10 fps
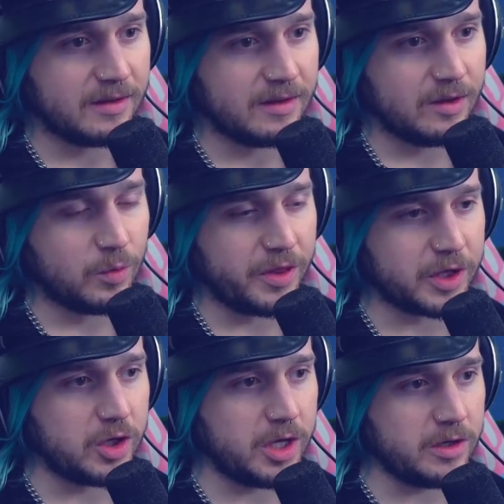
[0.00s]
Well, the
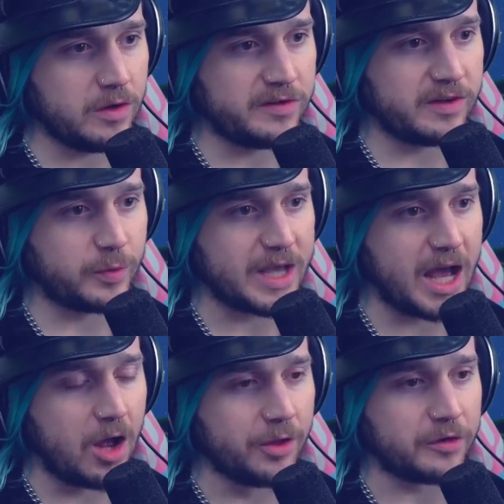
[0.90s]
good news is we got
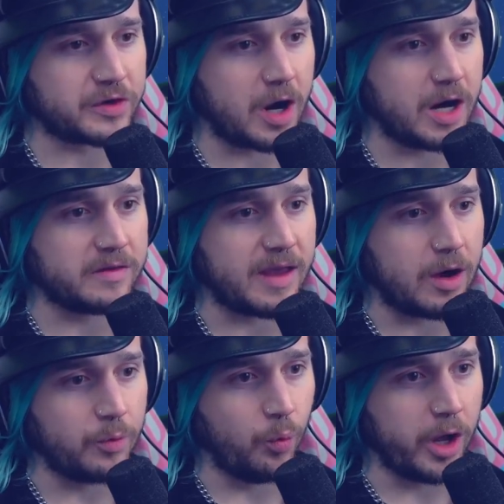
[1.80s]
all those cards out
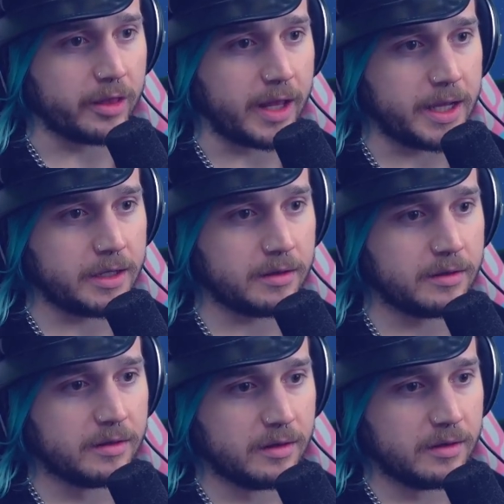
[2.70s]
in one lane.
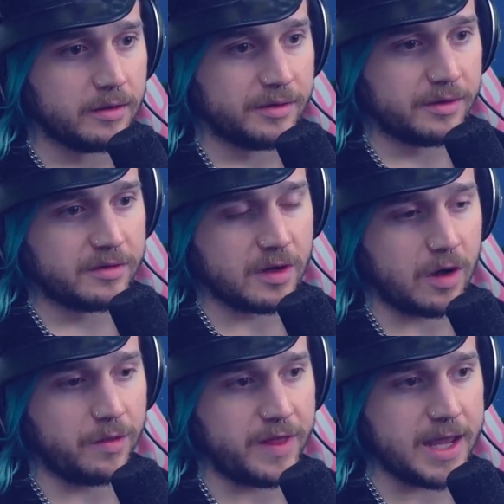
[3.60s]

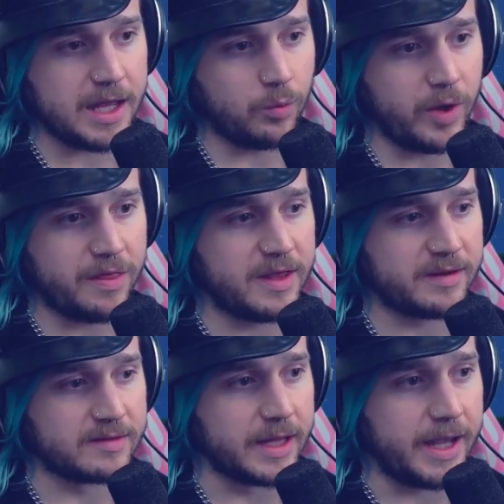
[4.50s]
So they can win
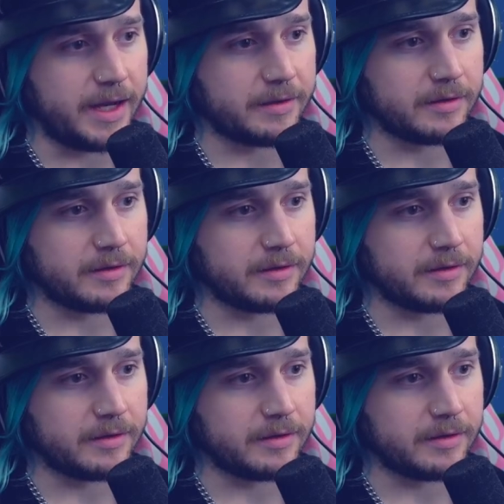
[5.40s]
this lane.